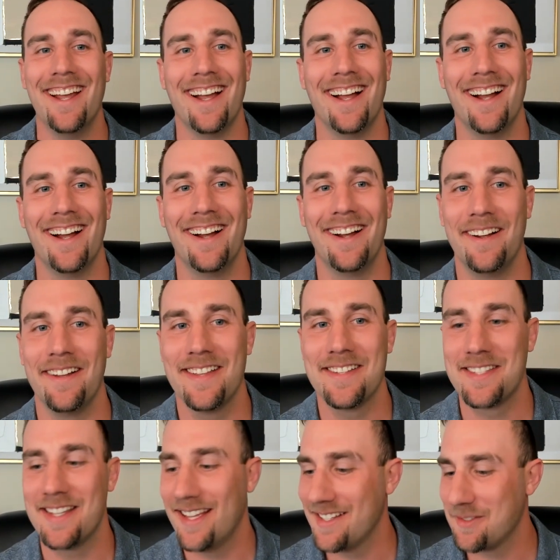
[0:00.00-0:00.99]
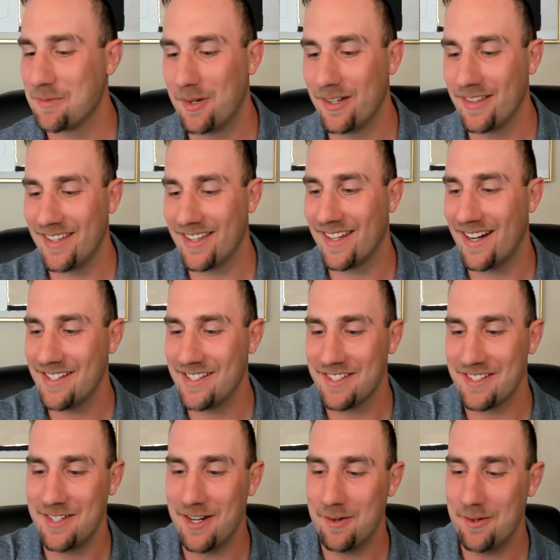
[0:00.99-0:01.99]
Uh, that's, one thing that I
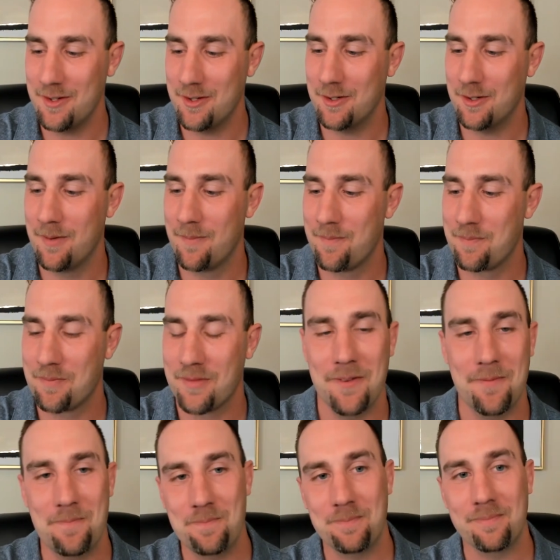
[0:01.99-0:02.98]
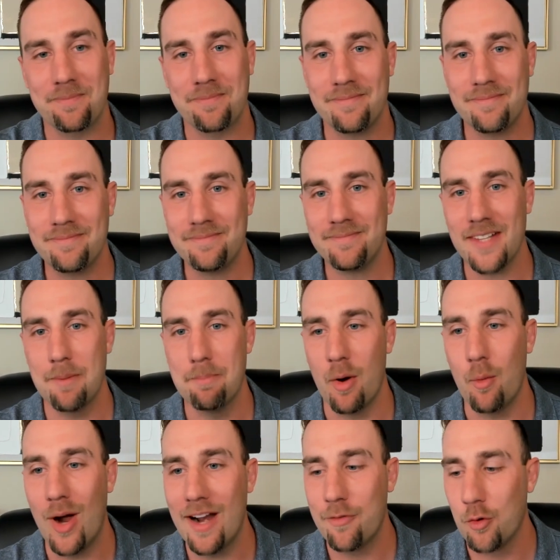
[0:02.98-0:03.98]
just don't do. My
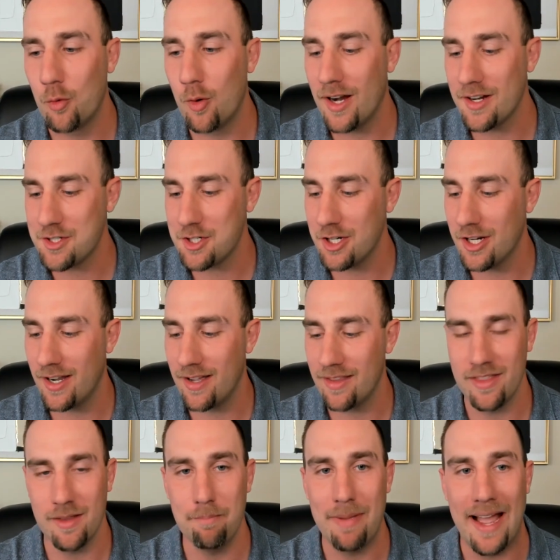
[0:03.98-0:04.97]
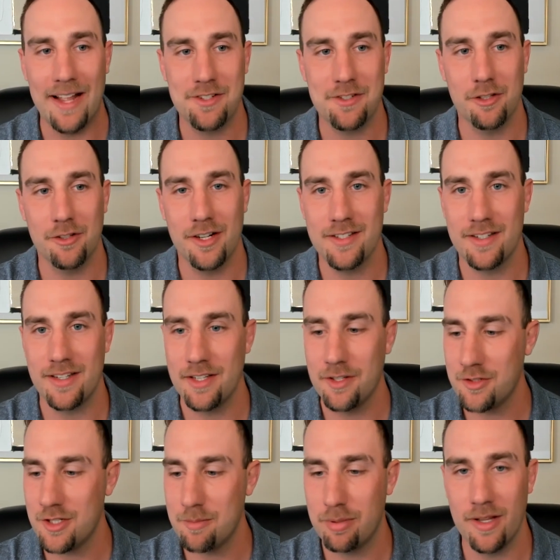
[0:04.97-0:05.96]
wife will watch uh, The Bachelor as a
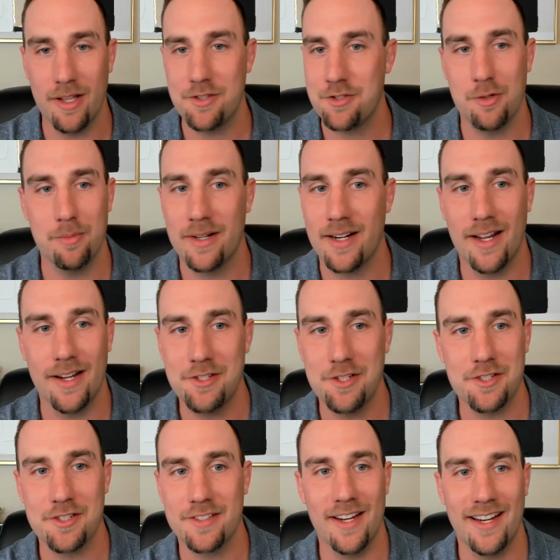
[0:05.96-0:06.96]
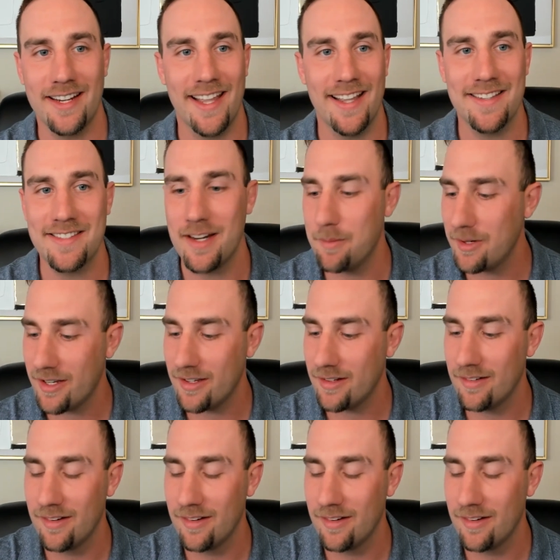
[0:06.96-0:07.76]
guilty pleasure, but I just, I can't stomach it.